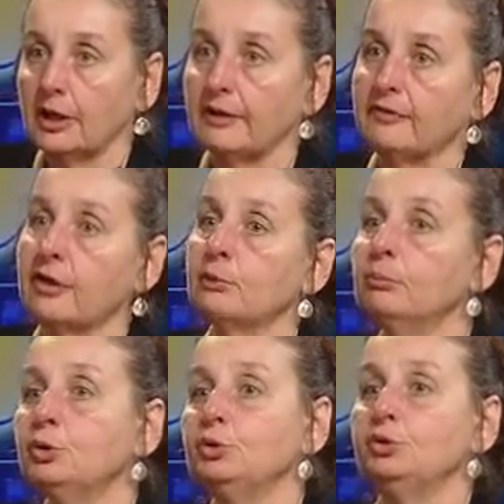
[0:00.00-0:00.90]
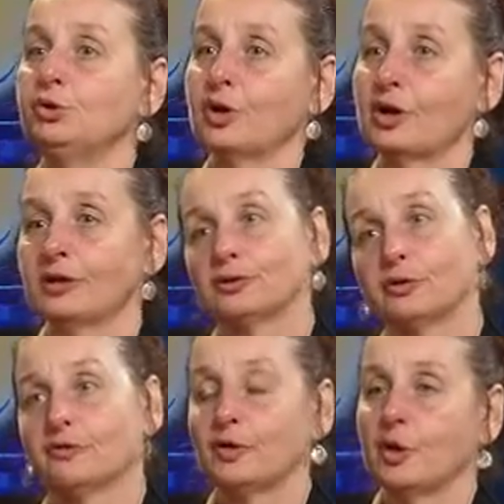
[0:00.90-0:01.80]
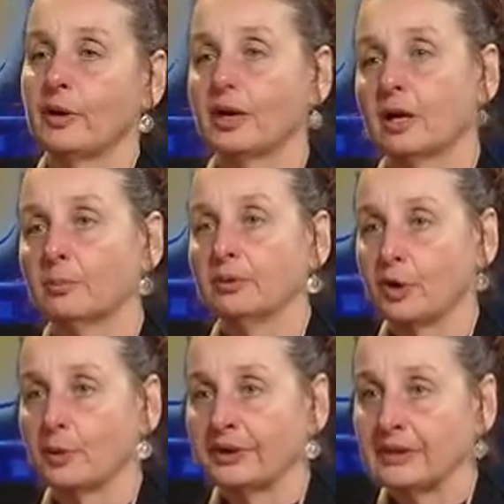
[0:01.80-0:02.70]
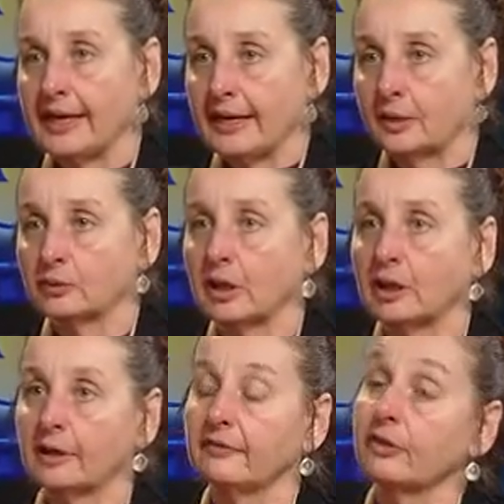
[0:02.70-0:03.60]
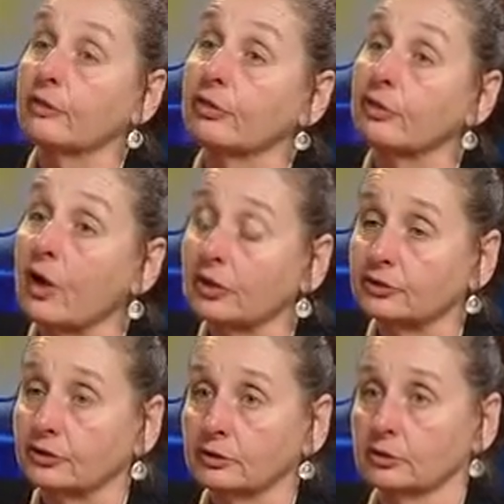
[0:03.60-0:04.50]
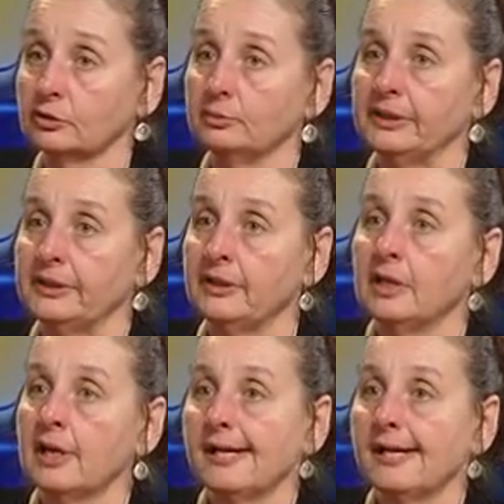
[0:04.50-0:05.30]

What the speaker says: if their moods are sort of going up, going down, if their thoughts are a little bit